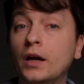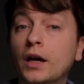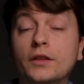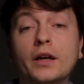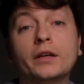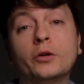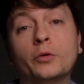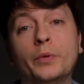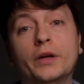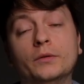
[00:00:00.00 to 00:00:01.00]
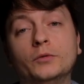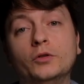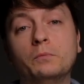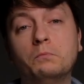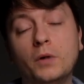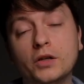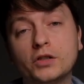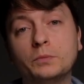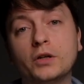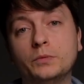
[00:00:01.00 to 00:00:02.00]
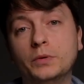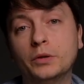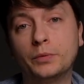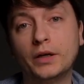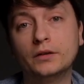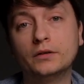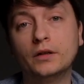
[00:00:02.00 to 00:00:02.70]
I thought I can compare them to a much bigger brand,